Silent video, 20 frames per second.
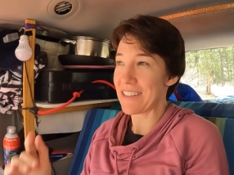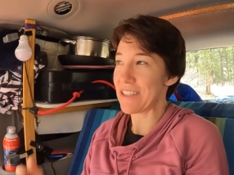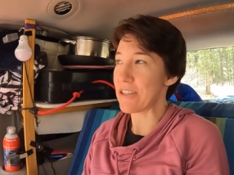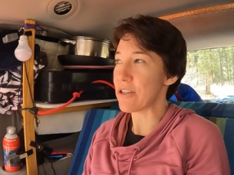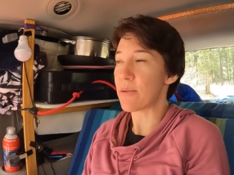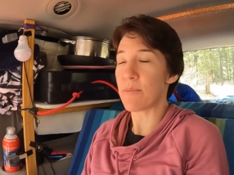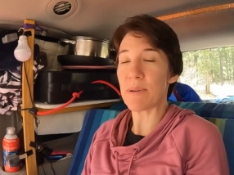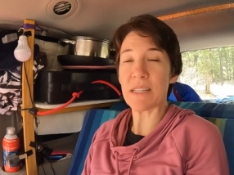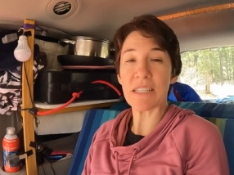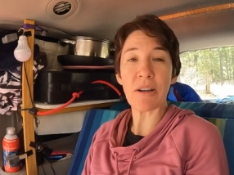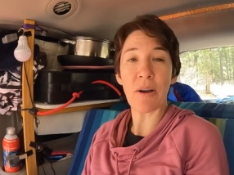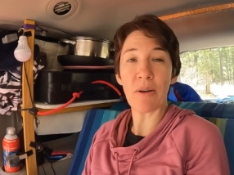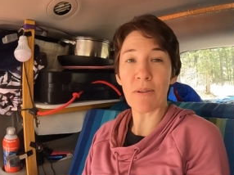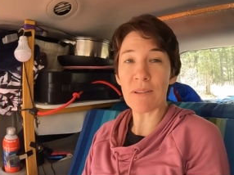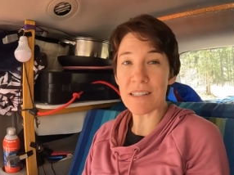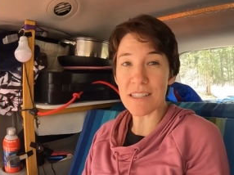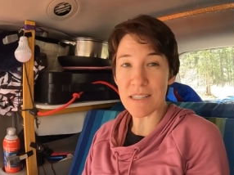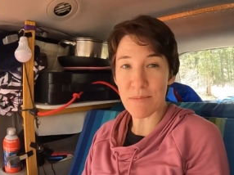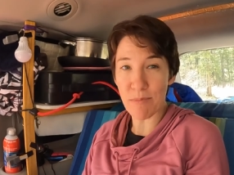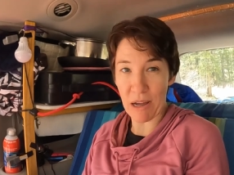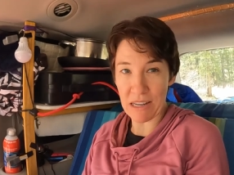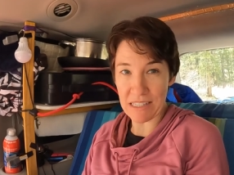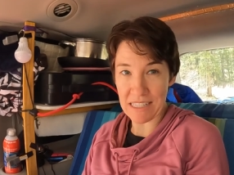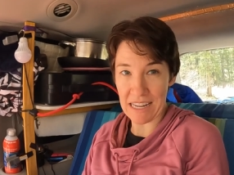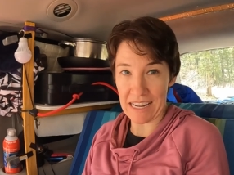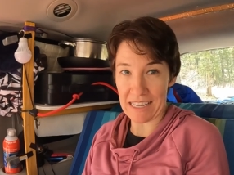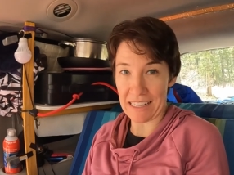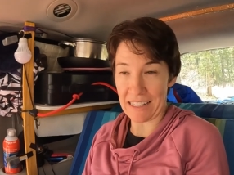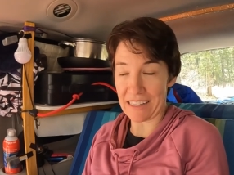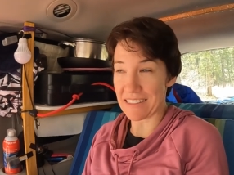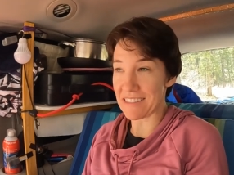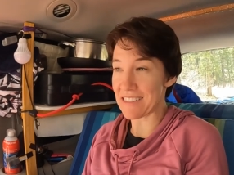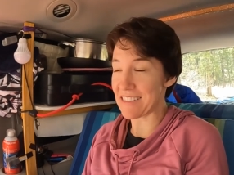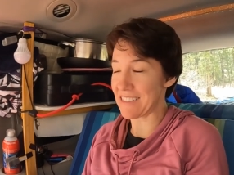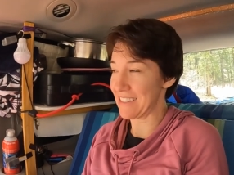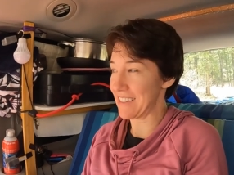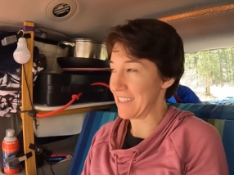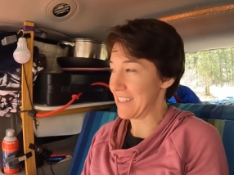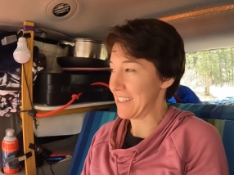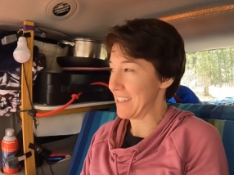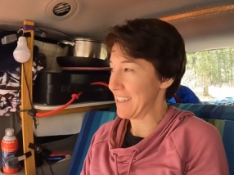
You can be totally spontaneous.